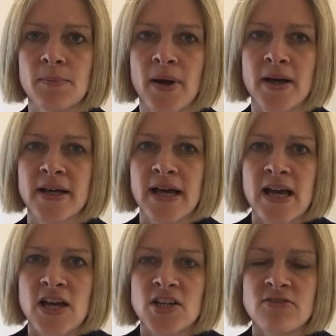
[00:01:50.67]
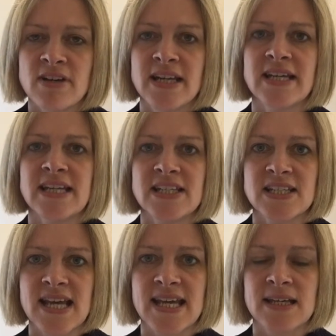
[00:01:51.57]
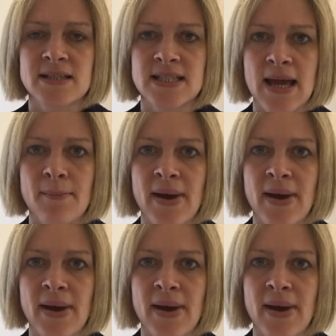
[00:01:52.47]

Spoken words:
But you really need to take a step